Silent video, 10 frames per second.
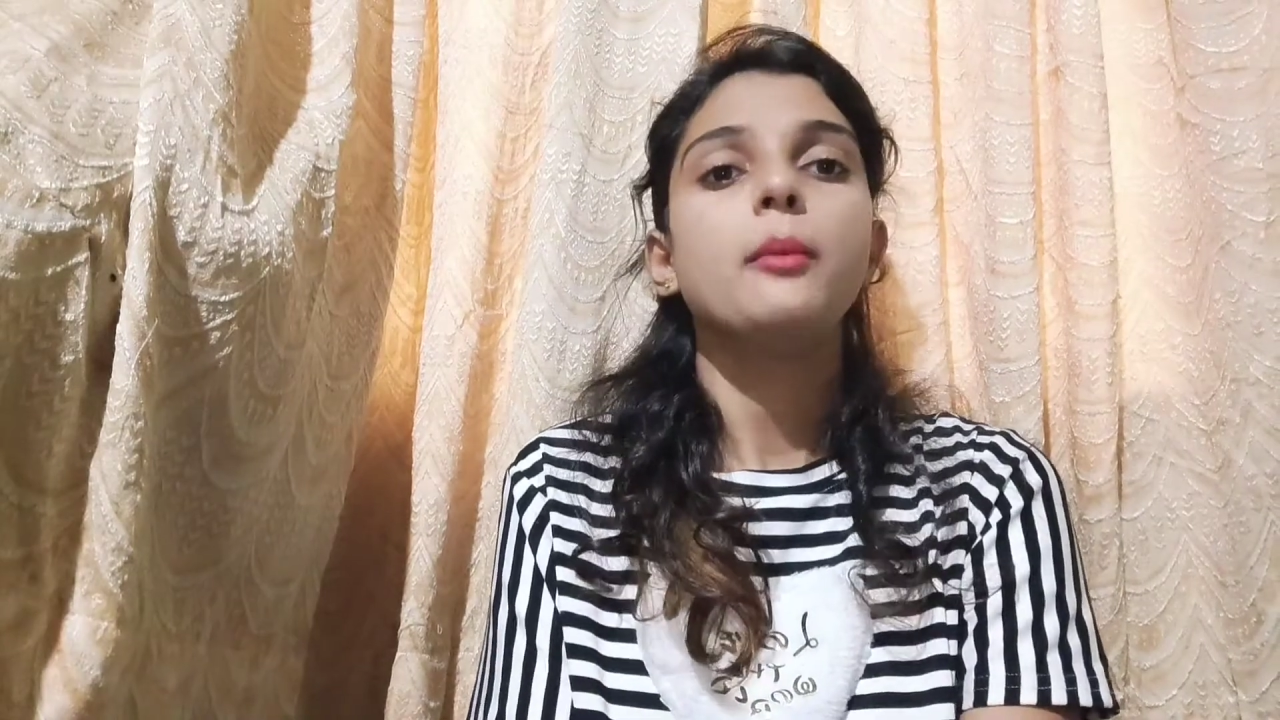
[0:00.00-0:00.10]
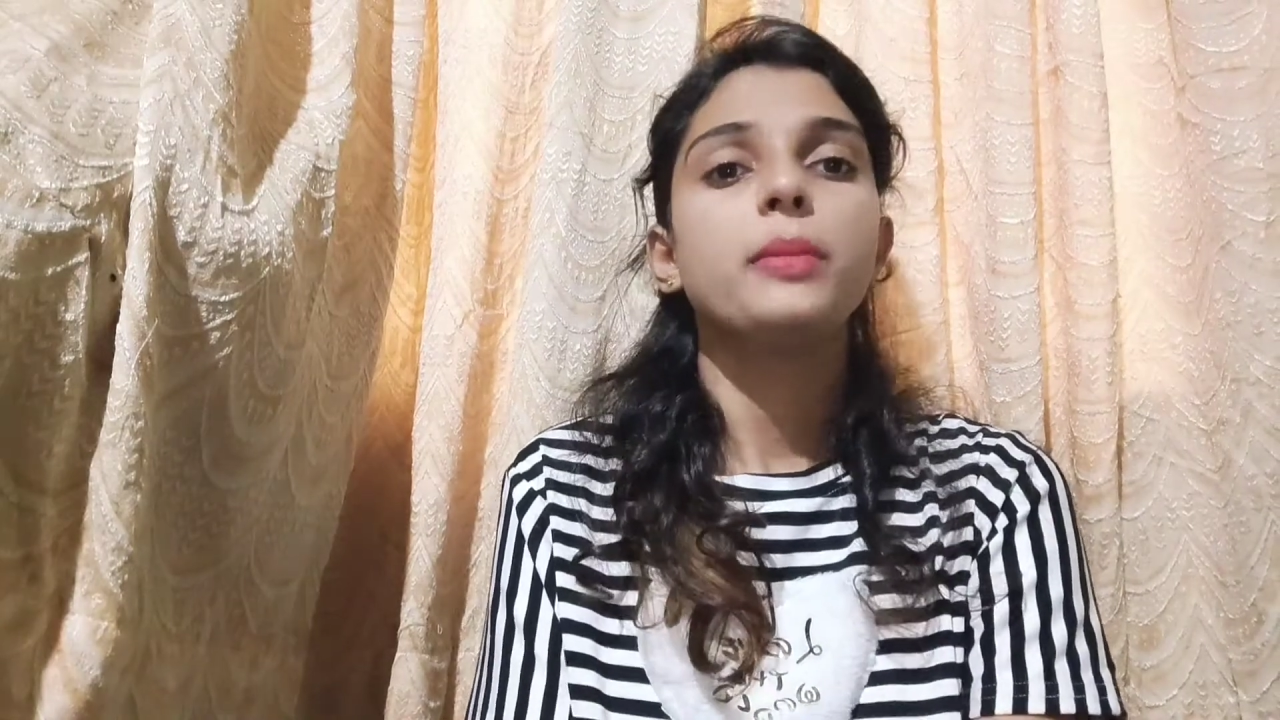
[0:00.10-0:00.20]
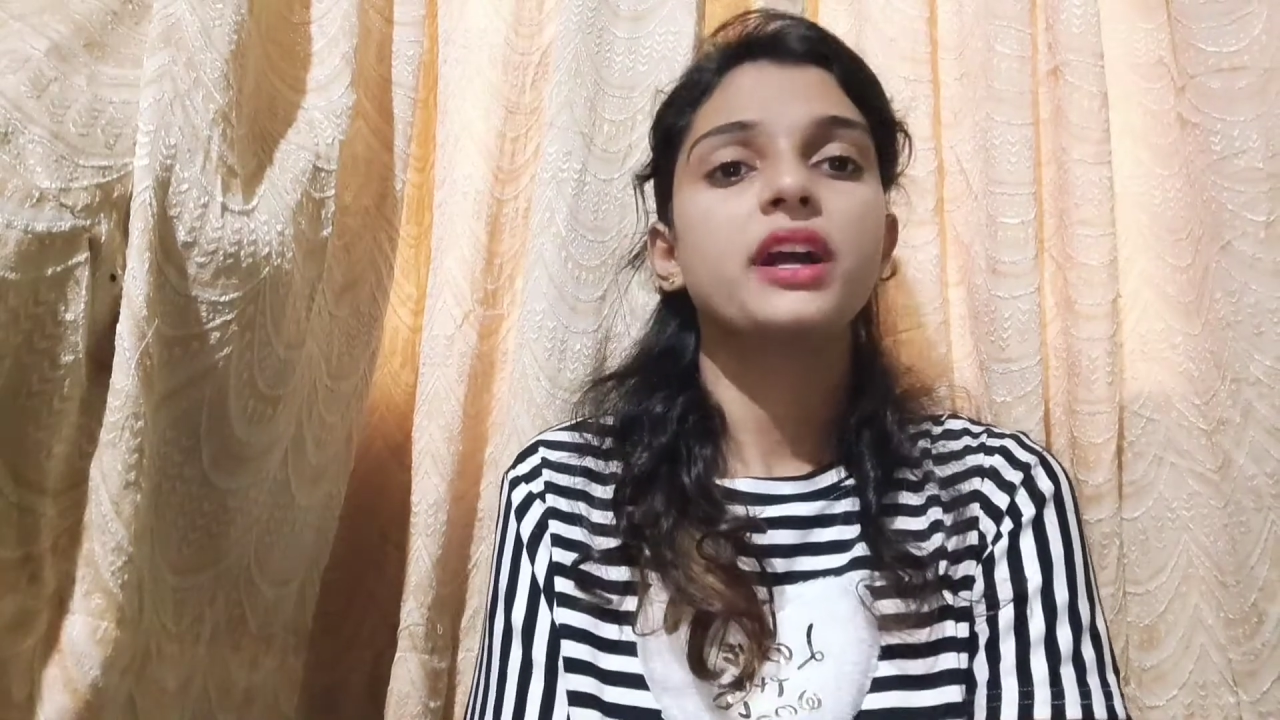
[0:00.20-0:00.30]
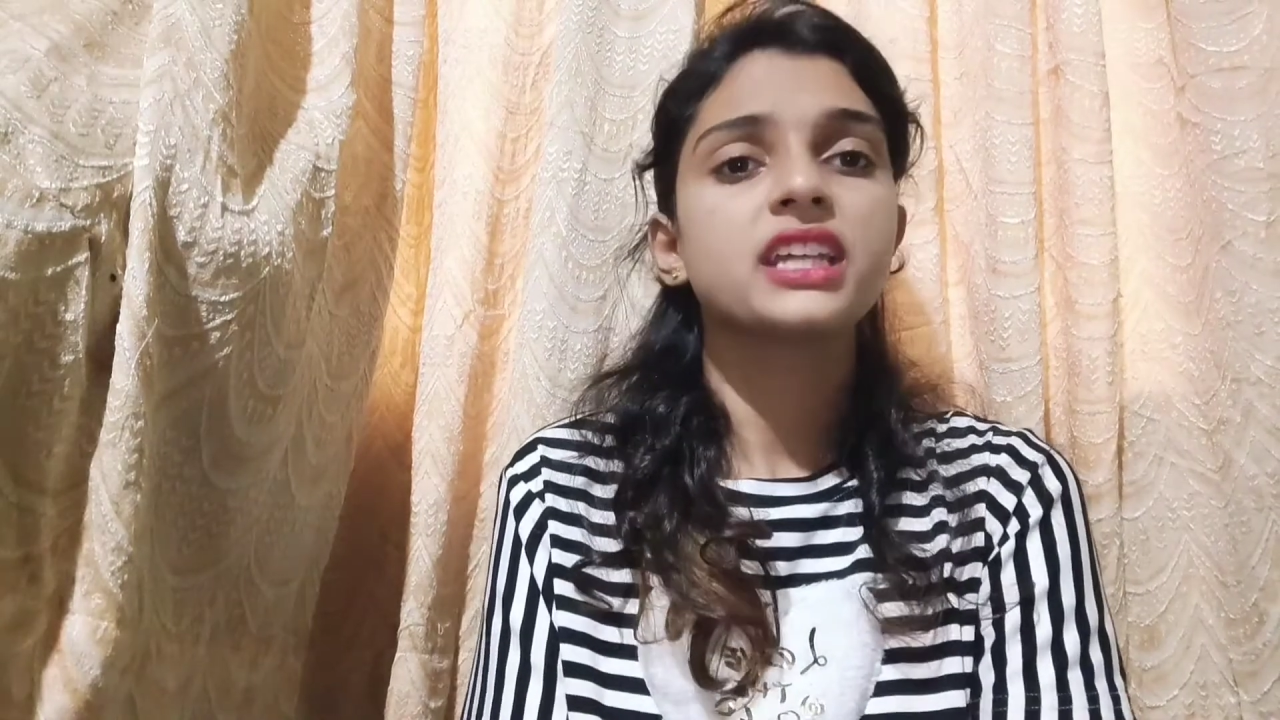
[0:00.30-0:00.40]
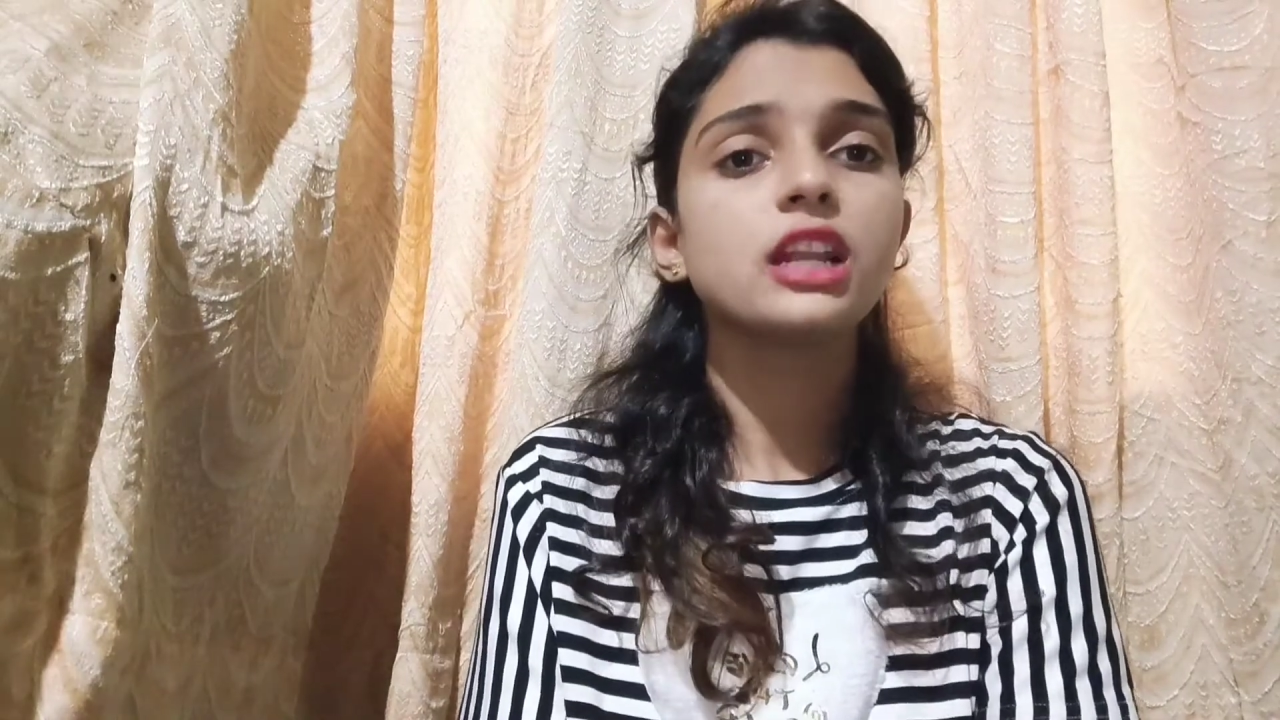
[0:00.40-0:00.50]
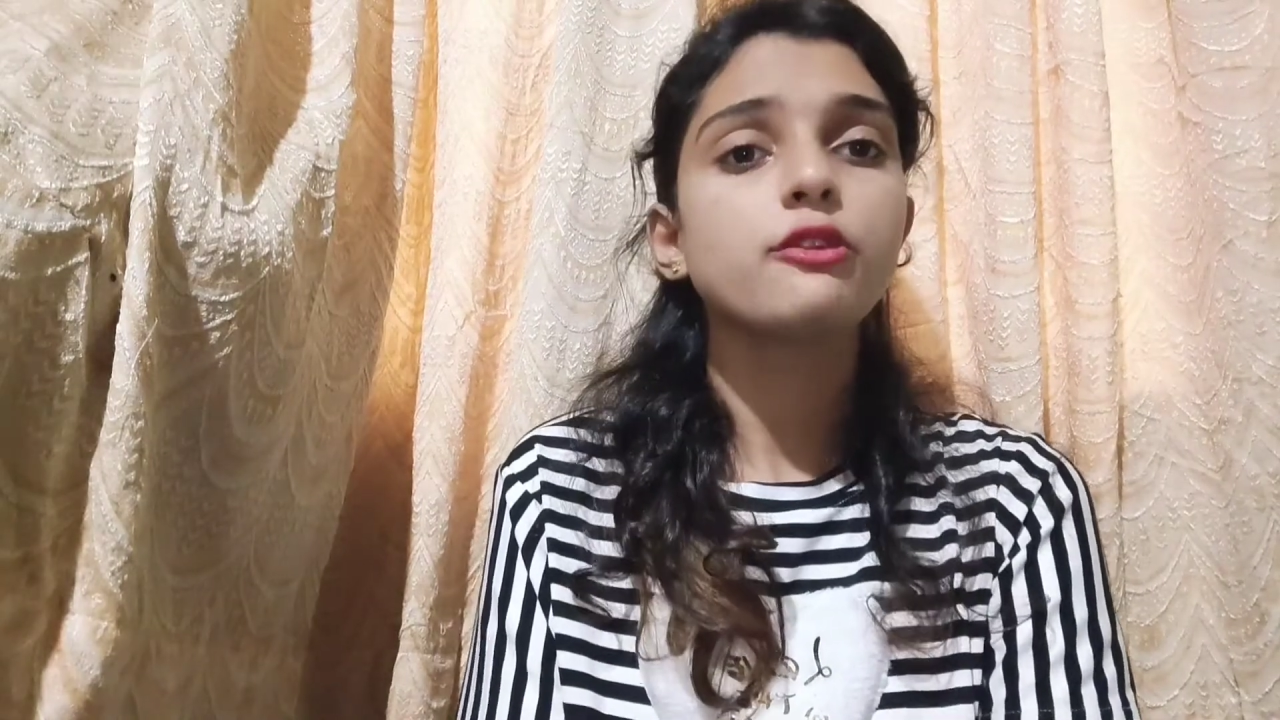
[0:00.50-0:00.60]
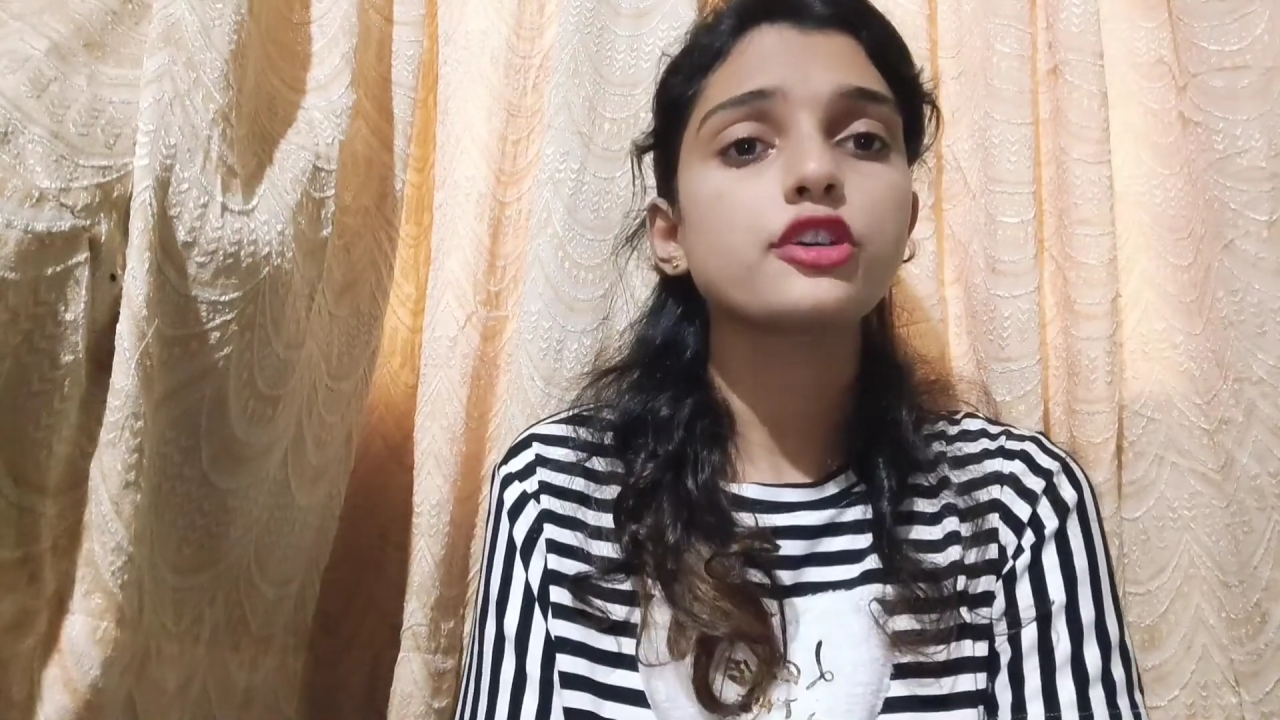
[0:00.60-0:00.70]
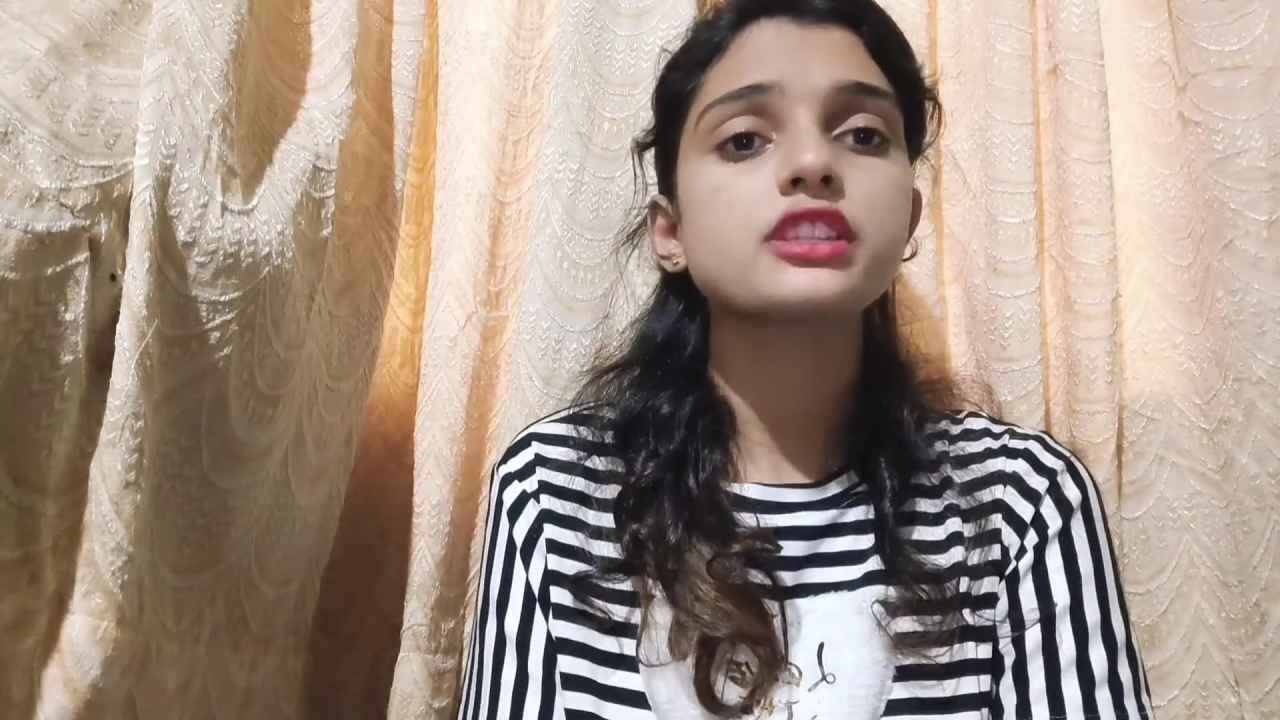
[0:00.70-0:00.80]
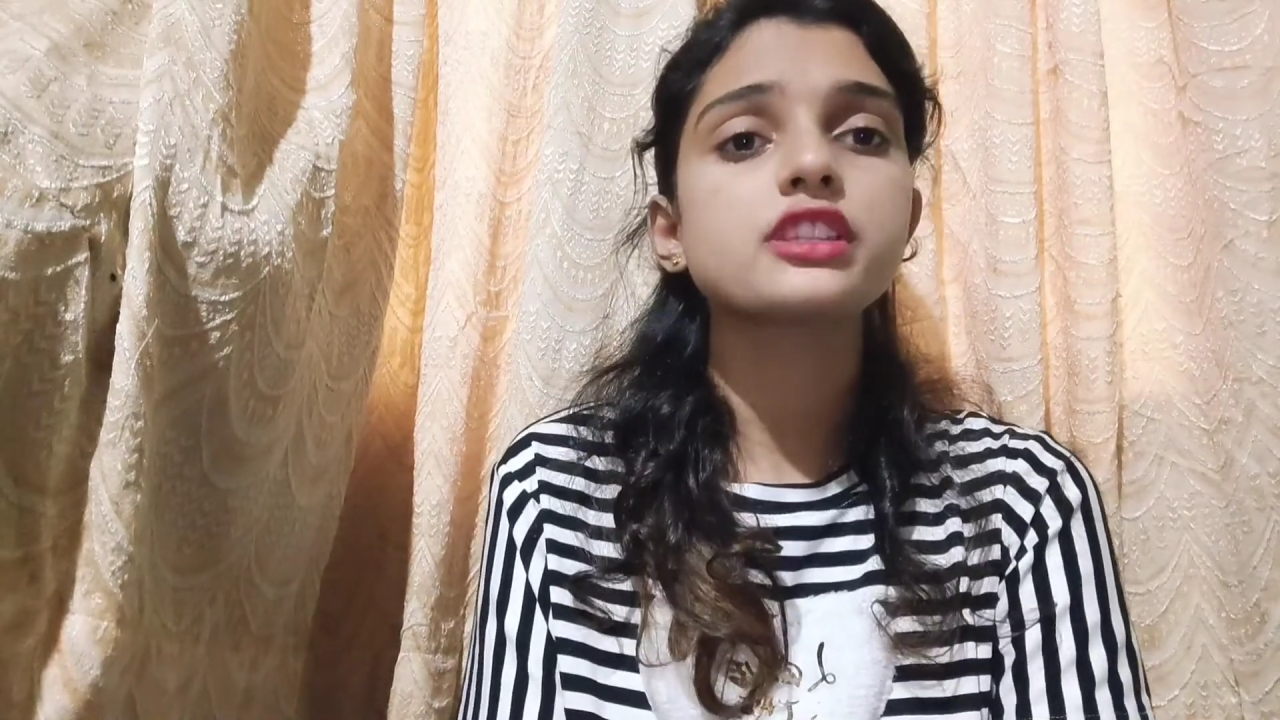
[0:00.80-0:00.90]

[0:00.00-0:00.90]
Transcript: Patel was